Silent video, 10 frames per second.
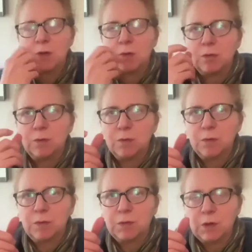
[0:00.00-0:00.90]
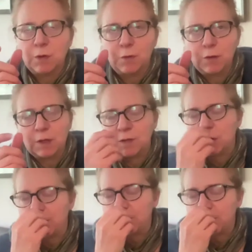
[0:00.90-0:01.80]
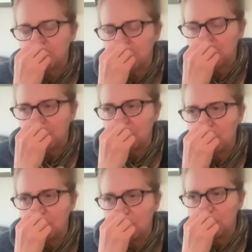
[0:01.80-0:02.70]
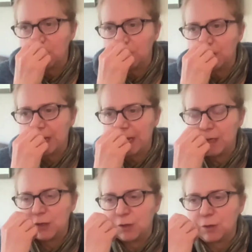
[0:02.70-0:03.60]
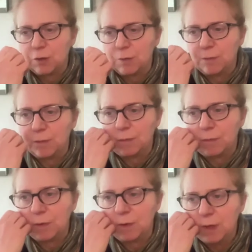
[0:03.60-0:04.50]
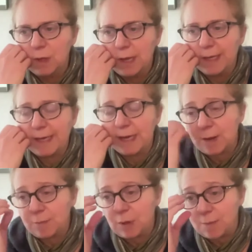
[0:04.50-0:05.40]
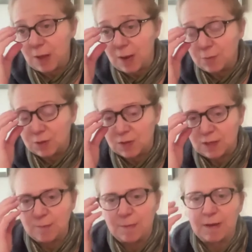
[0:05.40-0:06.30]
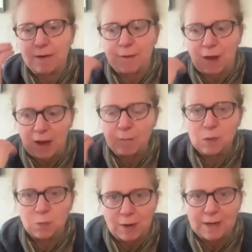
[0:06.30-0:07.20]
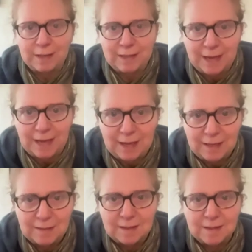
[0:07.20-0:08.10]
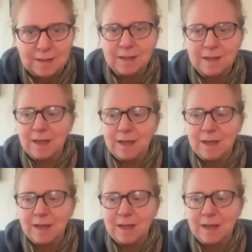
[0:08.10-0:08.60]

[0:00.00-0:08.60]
So for the age group, again, I'm just thinking about if I was writing the ads